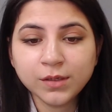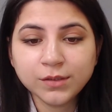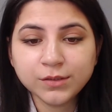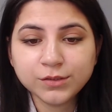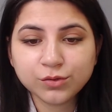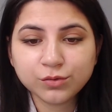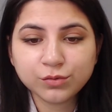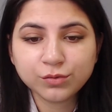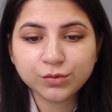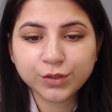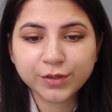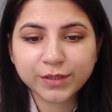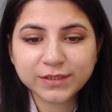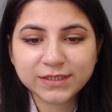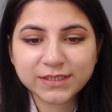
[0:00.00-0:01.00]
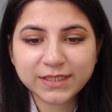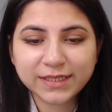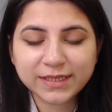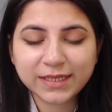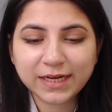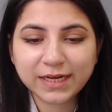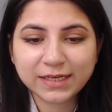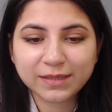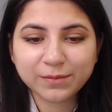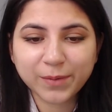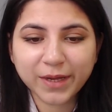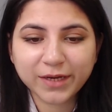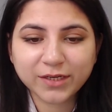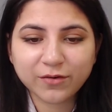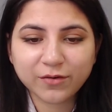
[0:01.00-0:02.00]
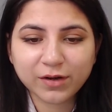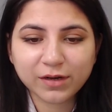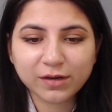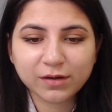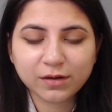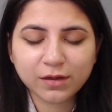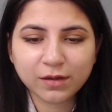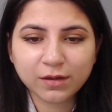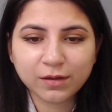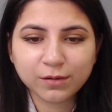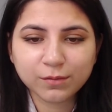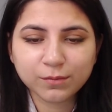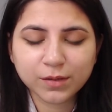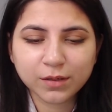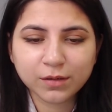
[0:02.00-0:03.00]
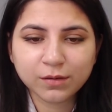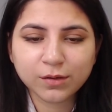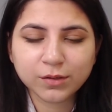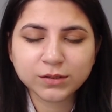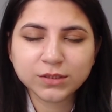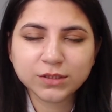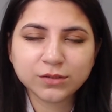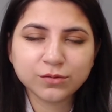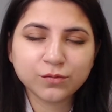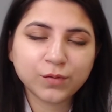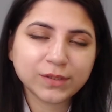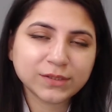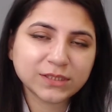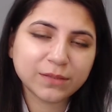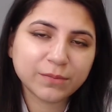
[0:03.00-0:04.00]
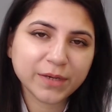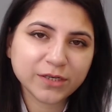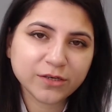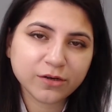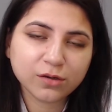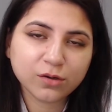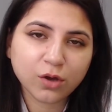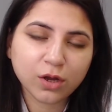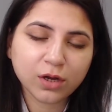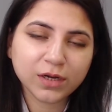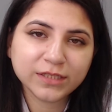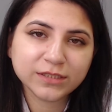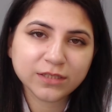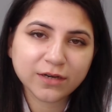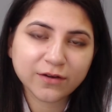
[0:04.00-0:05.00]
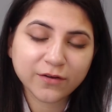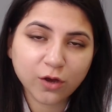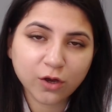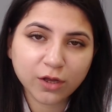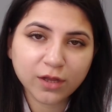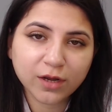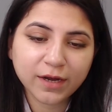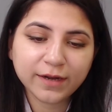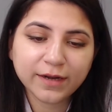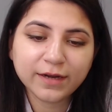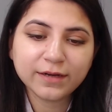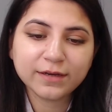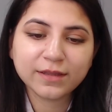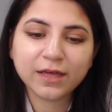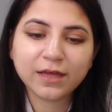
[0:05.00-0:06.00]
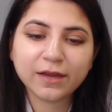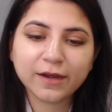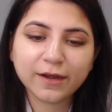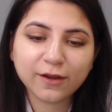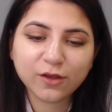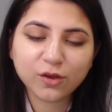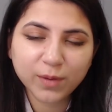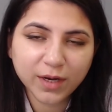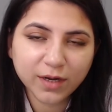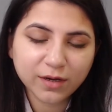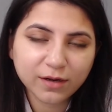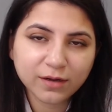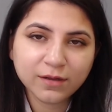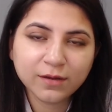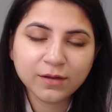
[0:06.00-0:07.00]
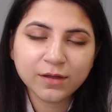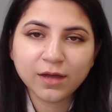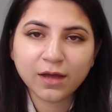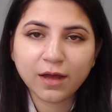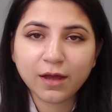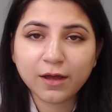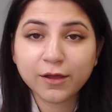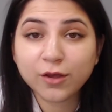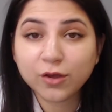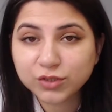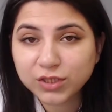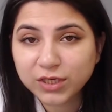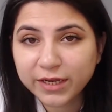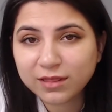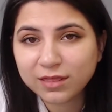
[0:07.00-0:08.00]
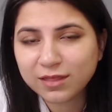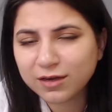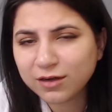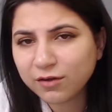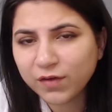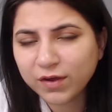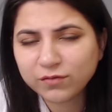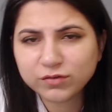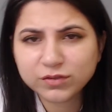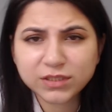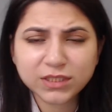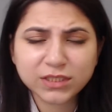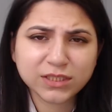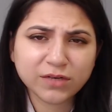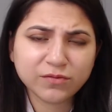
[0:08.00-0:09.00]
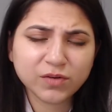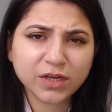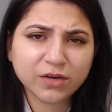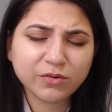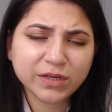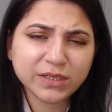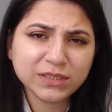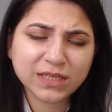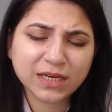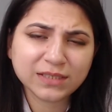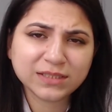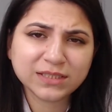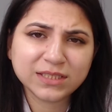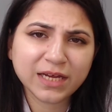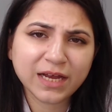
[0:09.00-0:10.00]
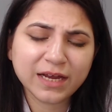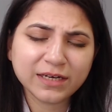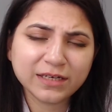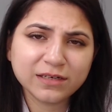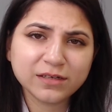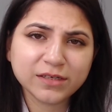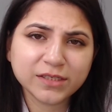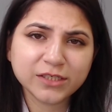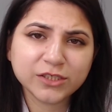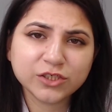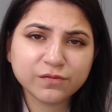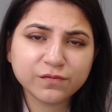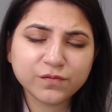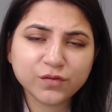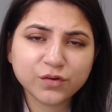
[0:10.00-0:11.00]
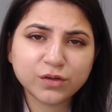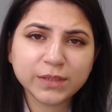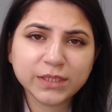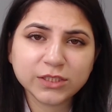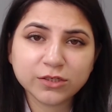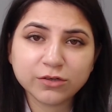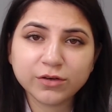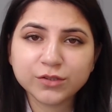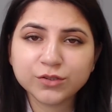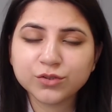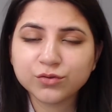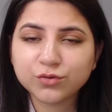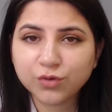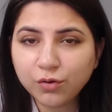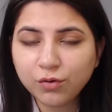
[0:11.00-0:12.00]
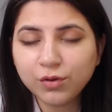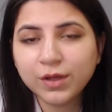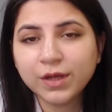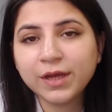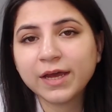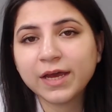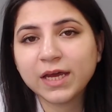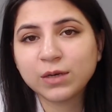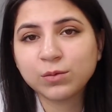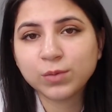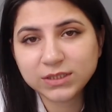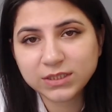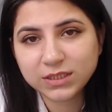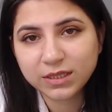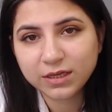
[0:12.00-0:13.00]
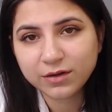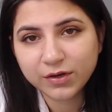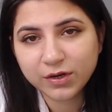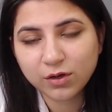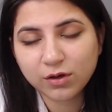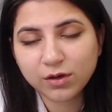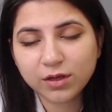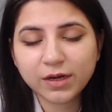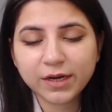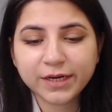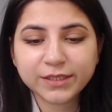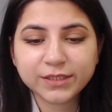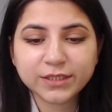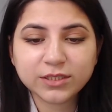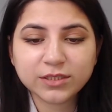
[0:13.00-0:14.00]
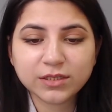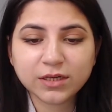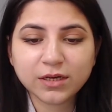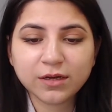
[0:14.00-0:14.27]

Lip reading: So you can see that the bacterial once the bacterial colonies are inoculated, they are incubated usually at 35 to 37 degrees. That's the ideal condition for bacteria to grow. And once they're inoculated,